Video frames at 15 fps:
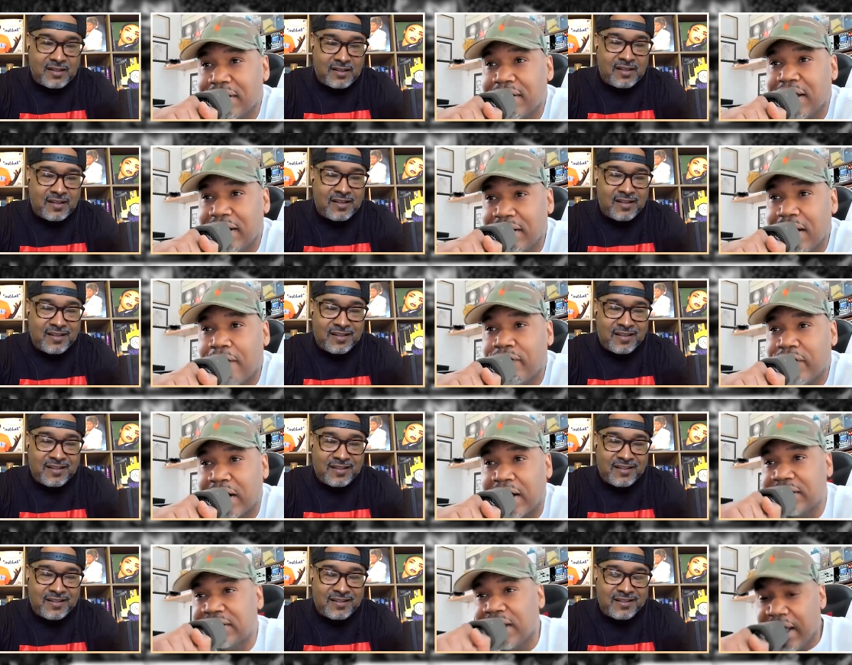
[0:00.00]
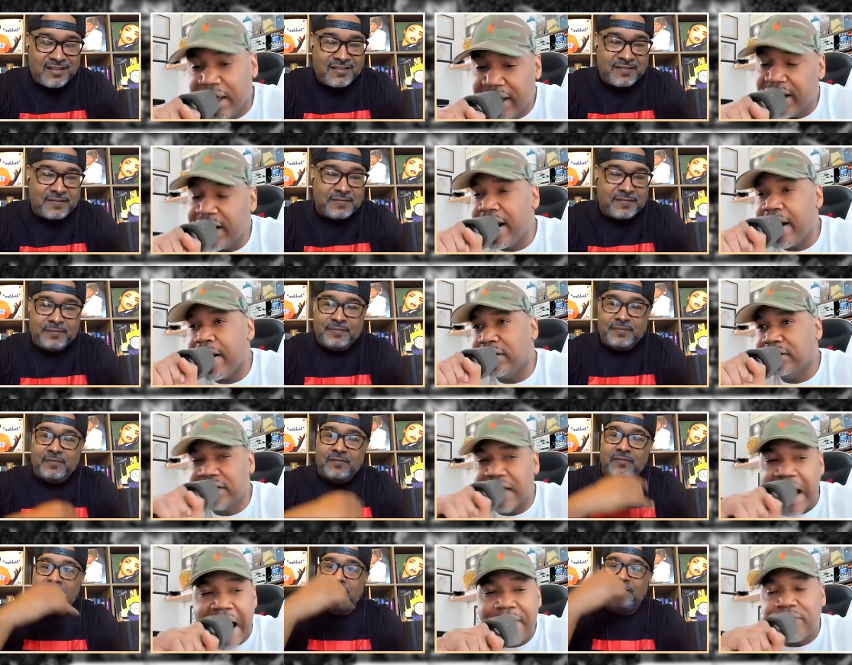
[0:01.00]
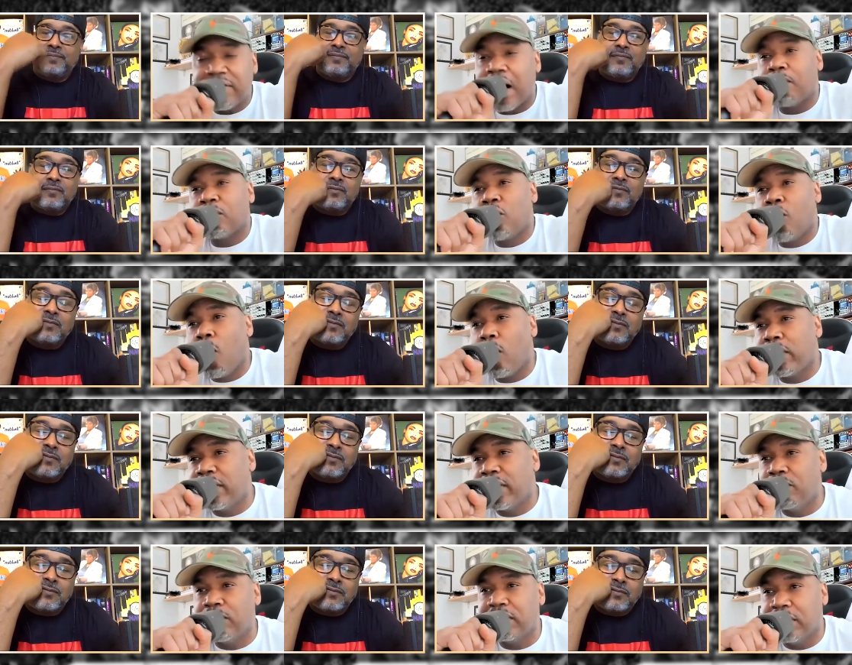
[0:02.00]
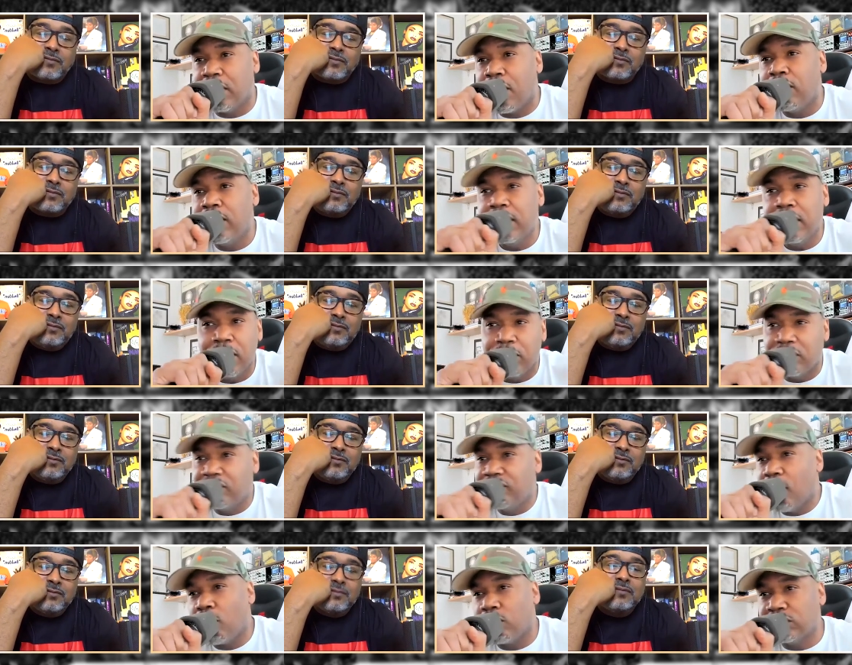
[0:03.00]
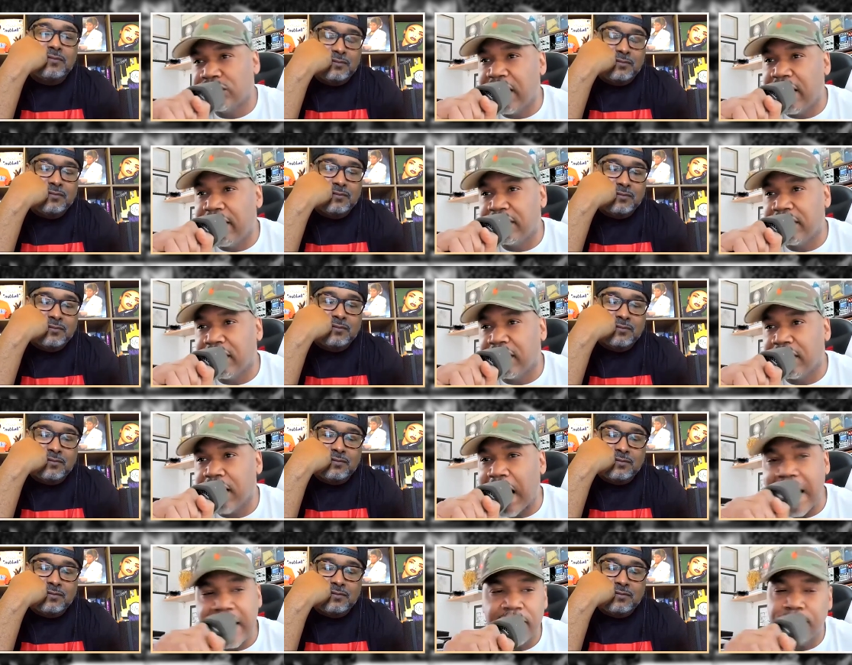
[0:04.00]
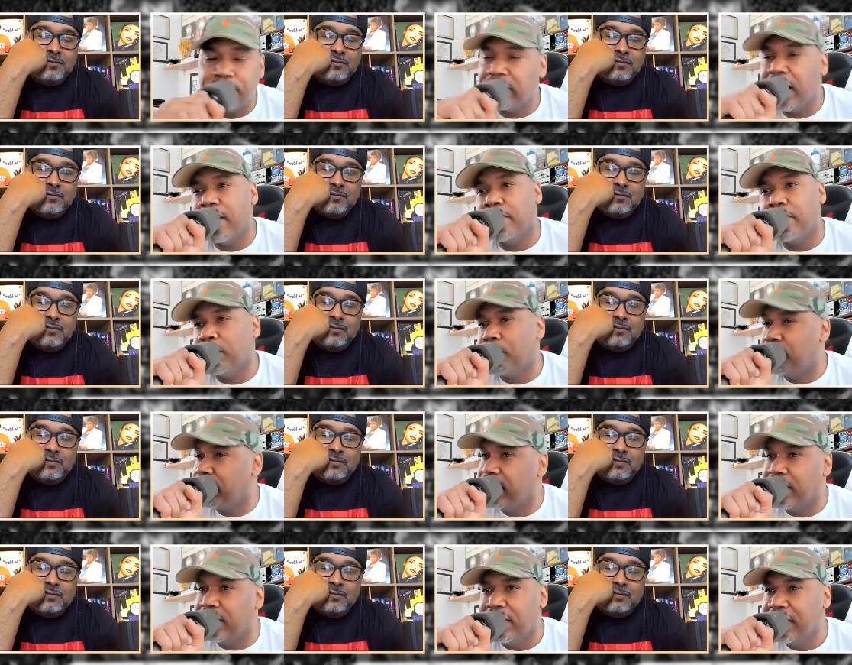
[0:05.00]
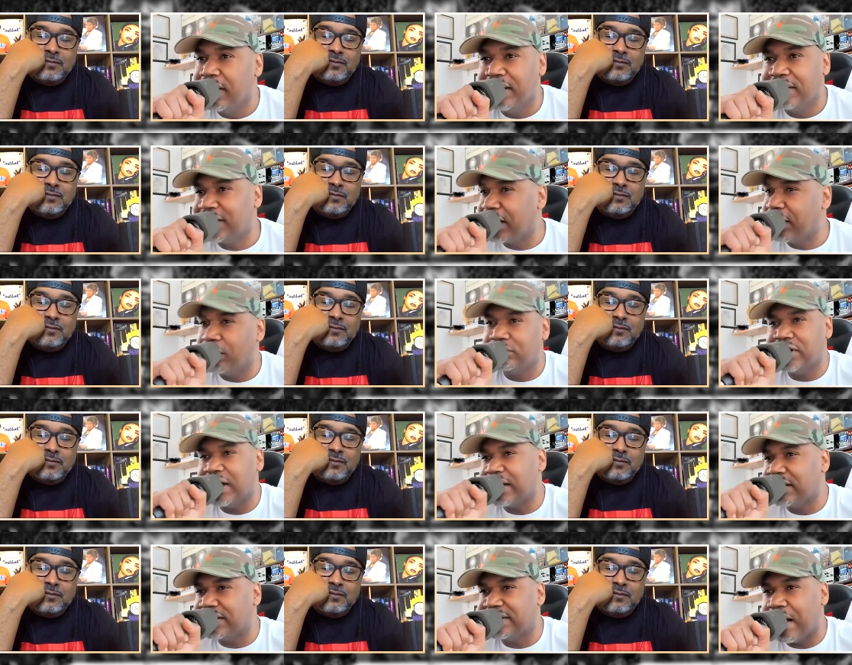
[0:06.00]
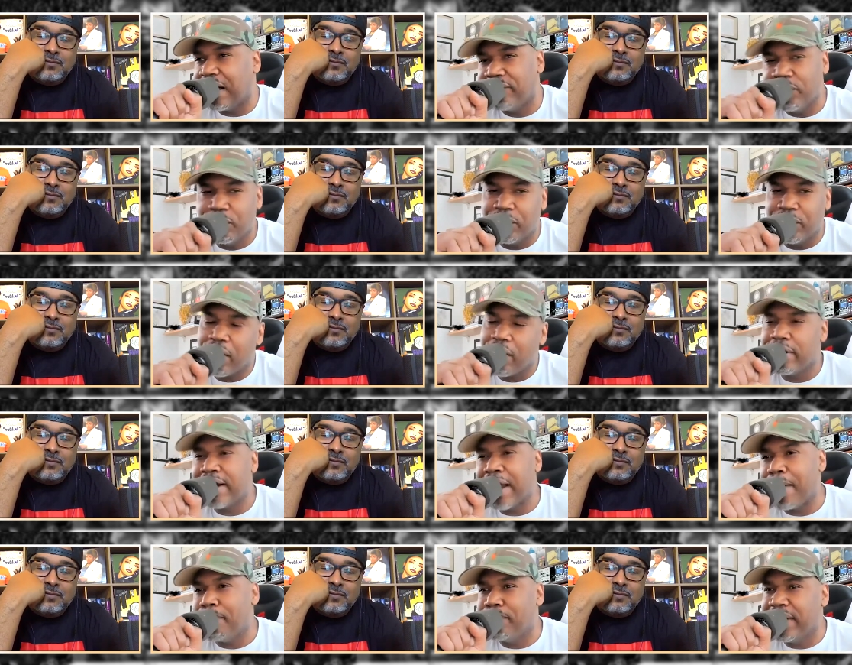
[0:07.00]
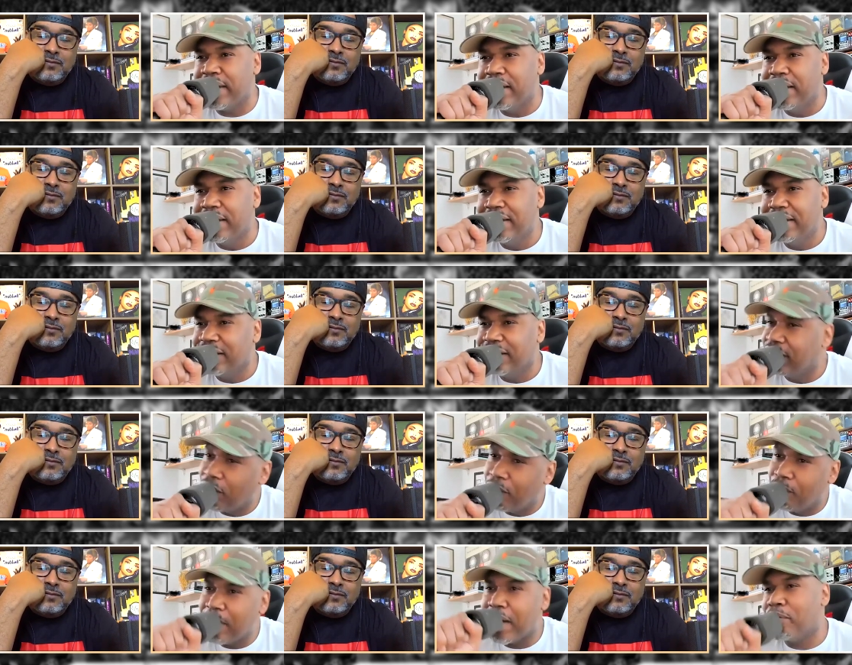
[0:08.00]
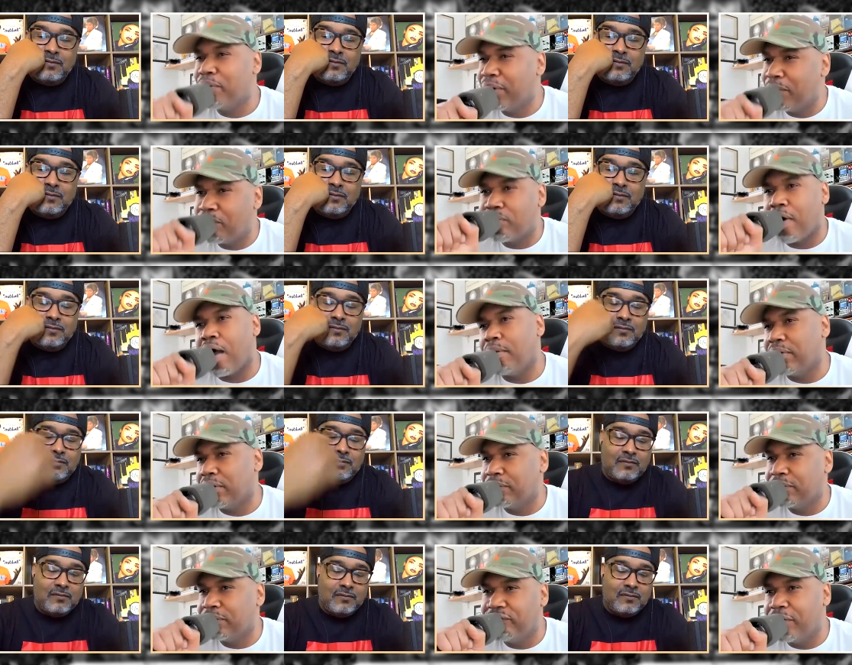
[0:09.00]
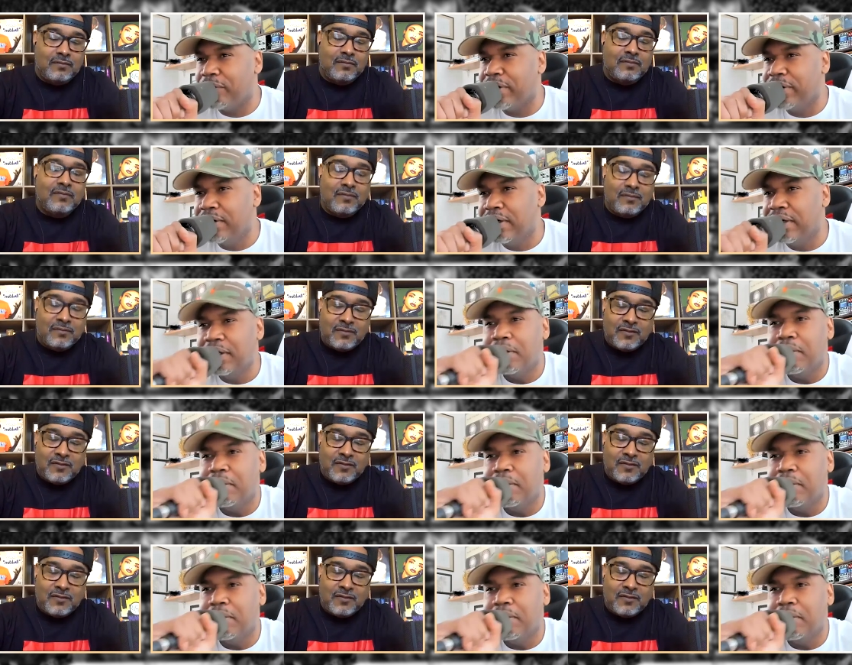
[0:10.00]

Speaker 1: he loved it because he didn't hear it until after I recorded it with Lo, the vocals and everything. I didn't play him the beat and say, "Yo, check this out." If he would have heard that beat, you know, it might have been a problem. You feel me?